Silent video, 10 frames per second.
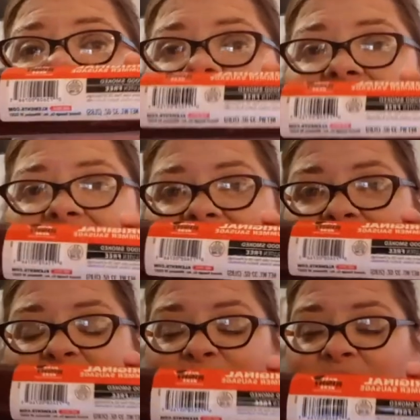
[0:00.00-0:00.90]
is this
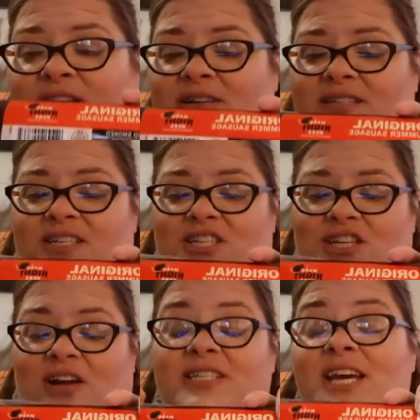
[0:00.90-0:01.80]
summer
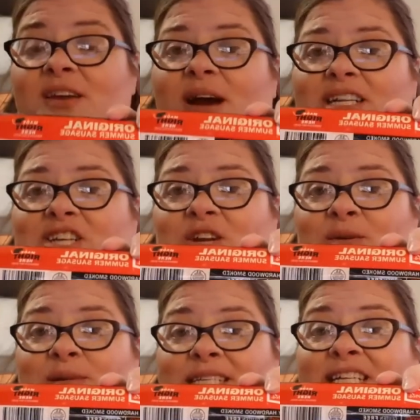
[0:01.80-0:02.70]
sausage? I'll tell you how
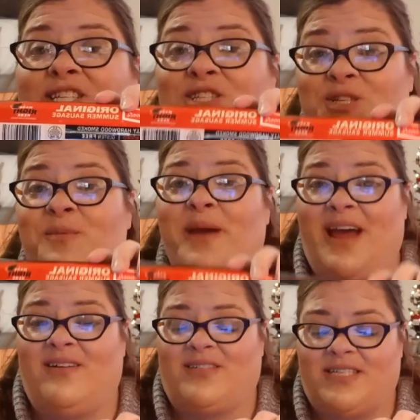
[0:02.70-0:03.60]
ginormous. It's two
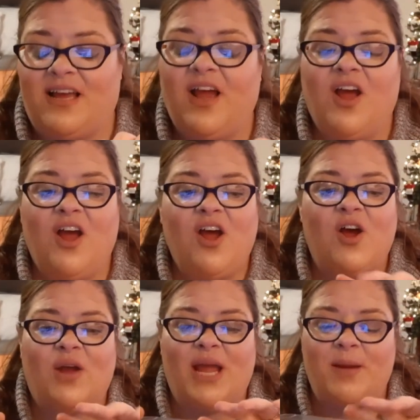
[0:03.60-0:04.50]
pounds.
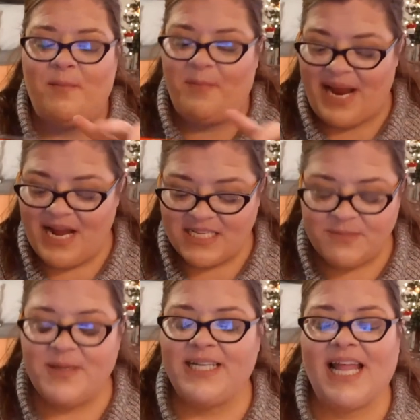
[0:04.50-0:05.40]
Okay, my
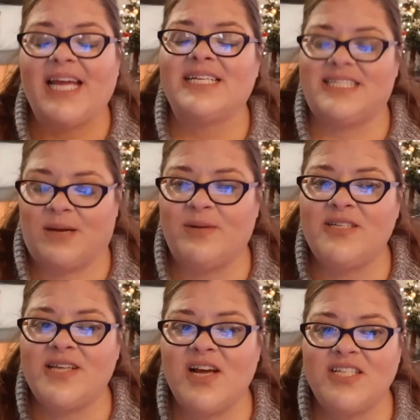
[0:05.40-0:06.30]
husband likes summer
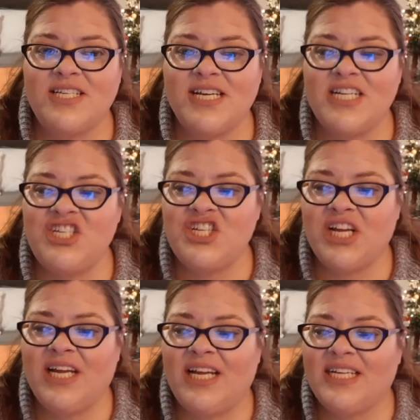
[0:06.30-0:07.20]
sausage
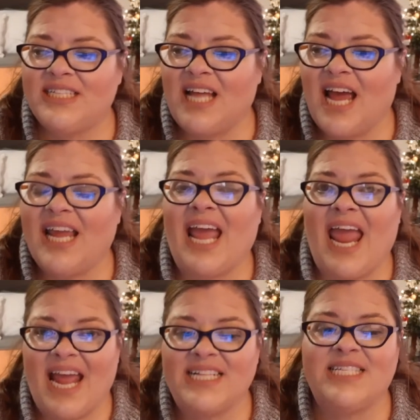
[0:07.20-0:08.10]
like
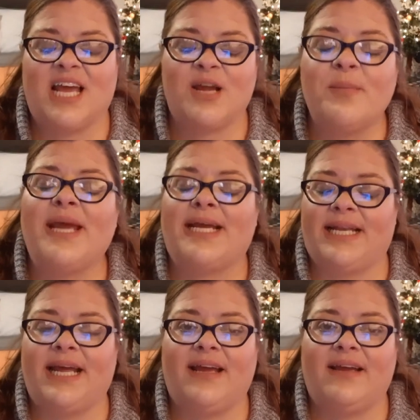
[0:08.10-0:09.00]
ants like a
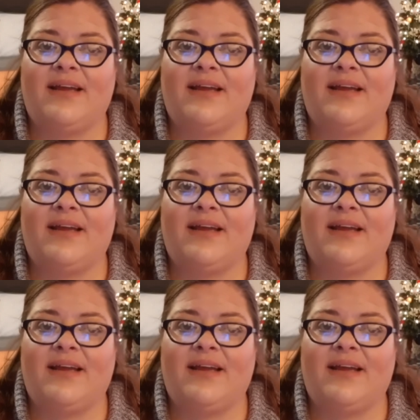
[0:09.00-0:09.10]
picnic.